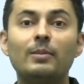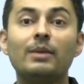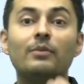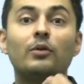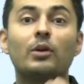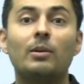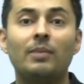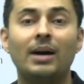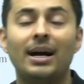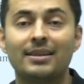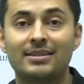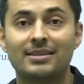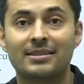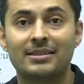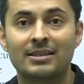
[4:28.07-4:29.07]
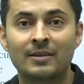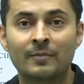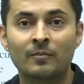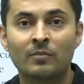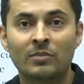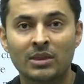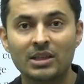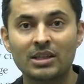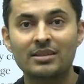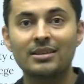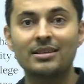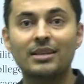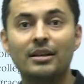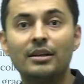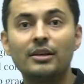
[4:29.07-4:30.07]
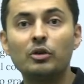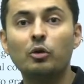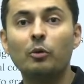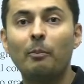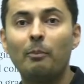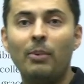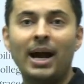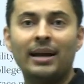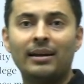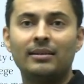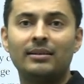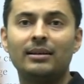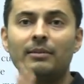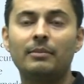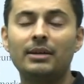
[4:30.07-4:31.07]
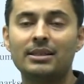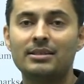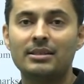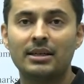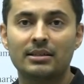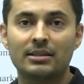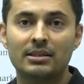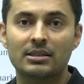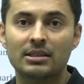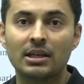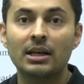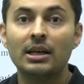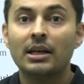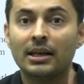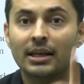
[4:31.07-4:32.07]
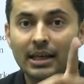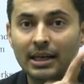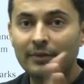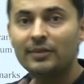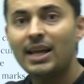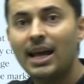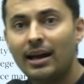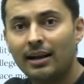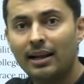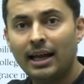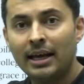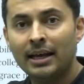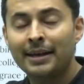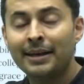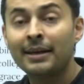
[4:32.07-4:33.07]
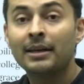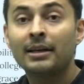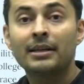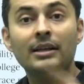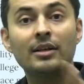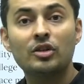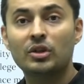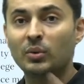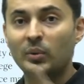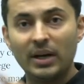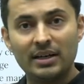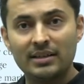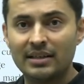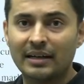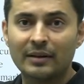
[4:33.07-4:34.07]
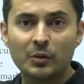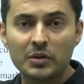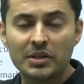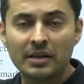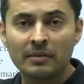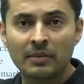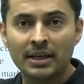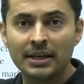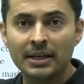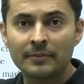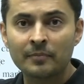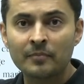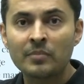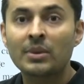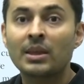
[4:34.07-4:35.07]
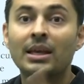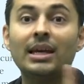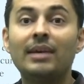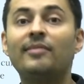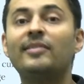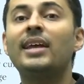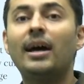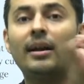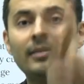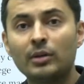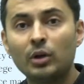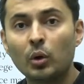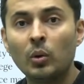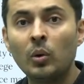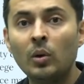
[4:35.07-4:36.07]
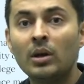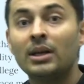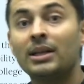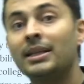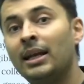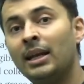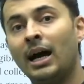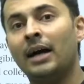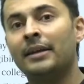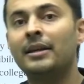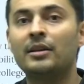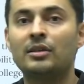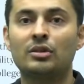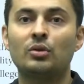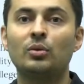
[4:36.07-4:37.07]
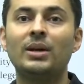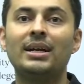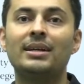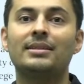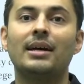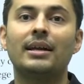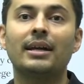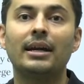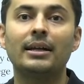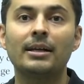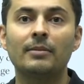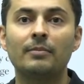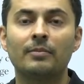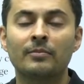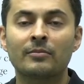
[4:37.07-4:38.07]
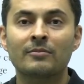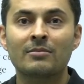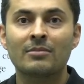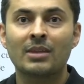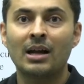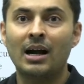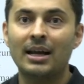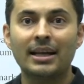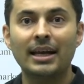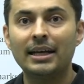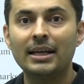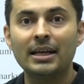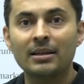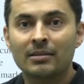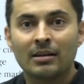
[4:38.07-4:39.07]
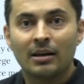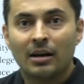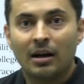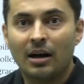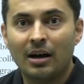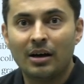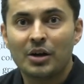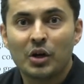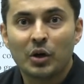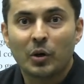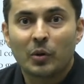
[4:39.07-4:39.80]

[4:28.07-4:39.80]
be from us. This is a new parallel business. If they are lying, then students are losing money. If they are true, then other students are getting at a